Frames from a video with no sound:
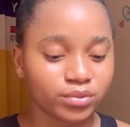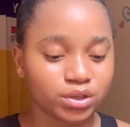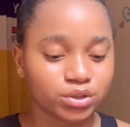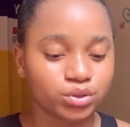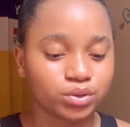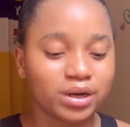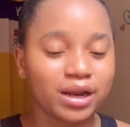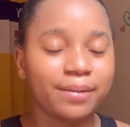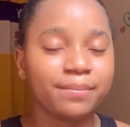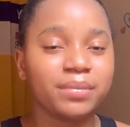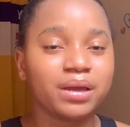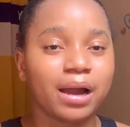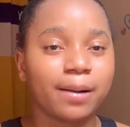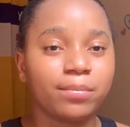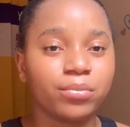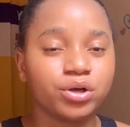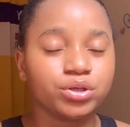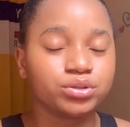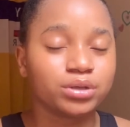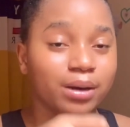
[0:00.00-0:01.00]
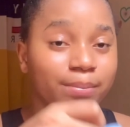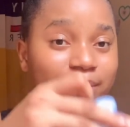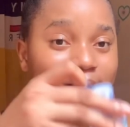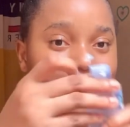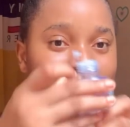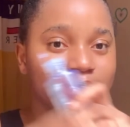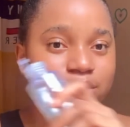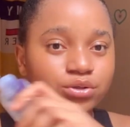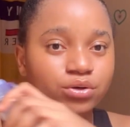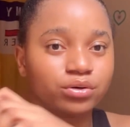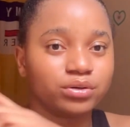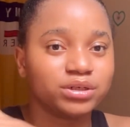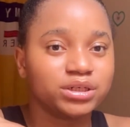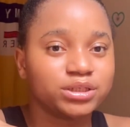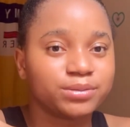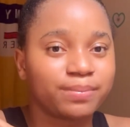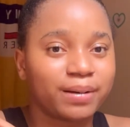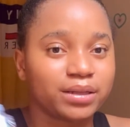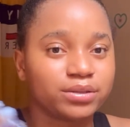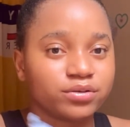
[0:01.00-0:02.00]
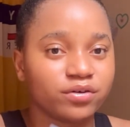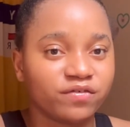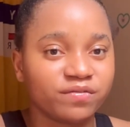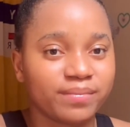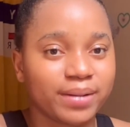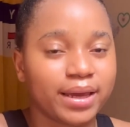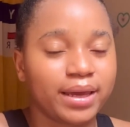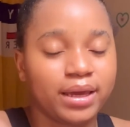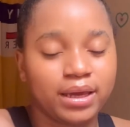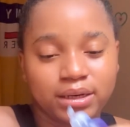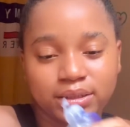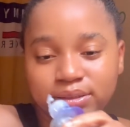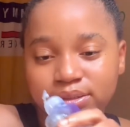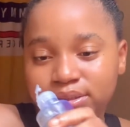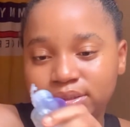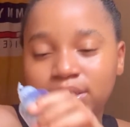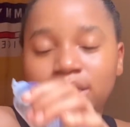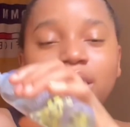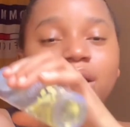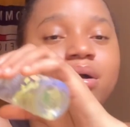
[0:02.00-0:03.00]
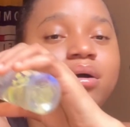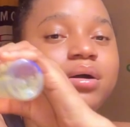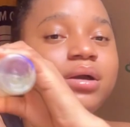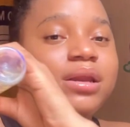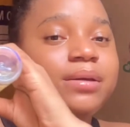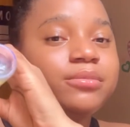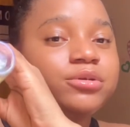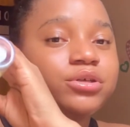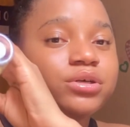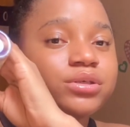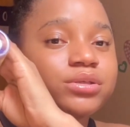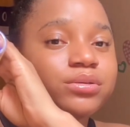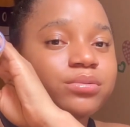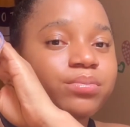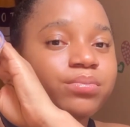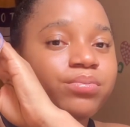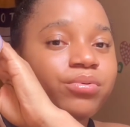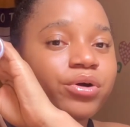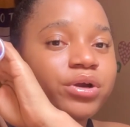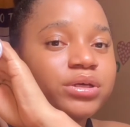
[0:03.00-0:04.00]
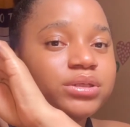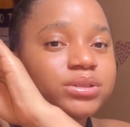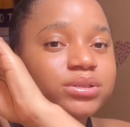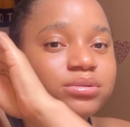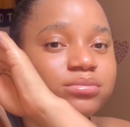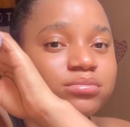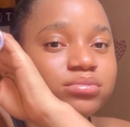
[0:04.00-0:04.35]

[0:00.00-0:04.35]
So I'm going to apply it on this part of my hands. Let me just pour it